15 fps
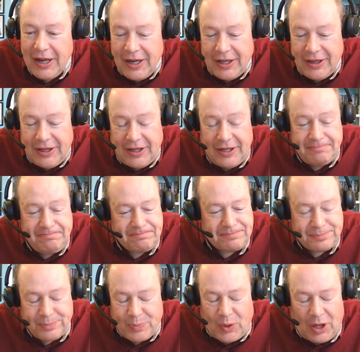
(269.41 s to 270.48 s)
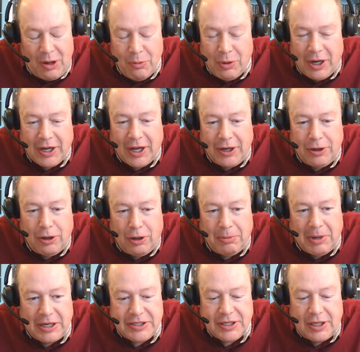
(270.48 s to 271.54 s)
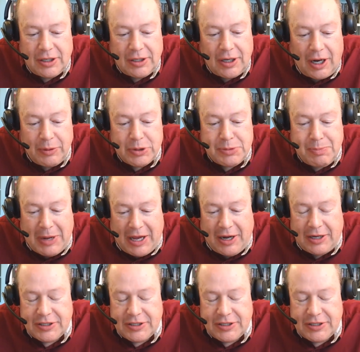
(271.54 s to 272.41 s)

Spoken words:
And then when I got home, I was mad.